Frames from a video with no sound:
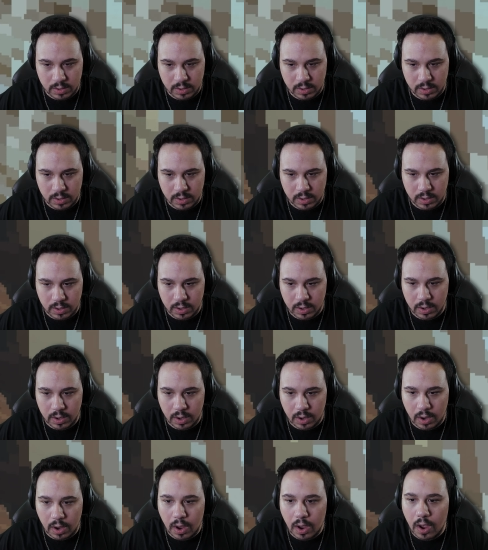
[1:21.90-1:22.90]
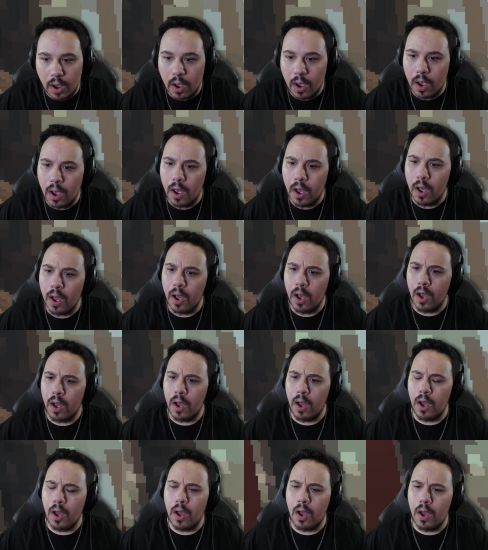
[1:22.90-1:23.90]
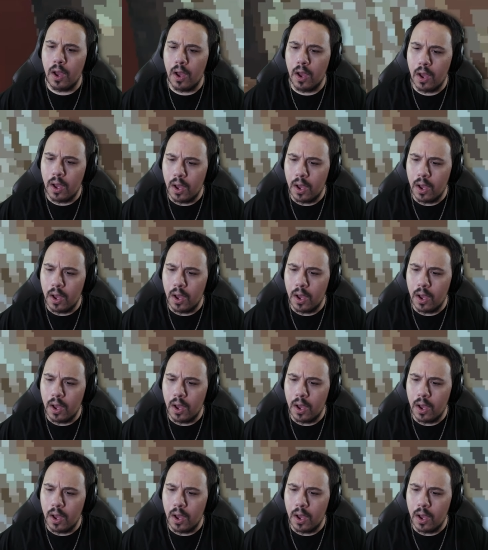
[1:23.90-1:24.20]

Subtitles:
(silence)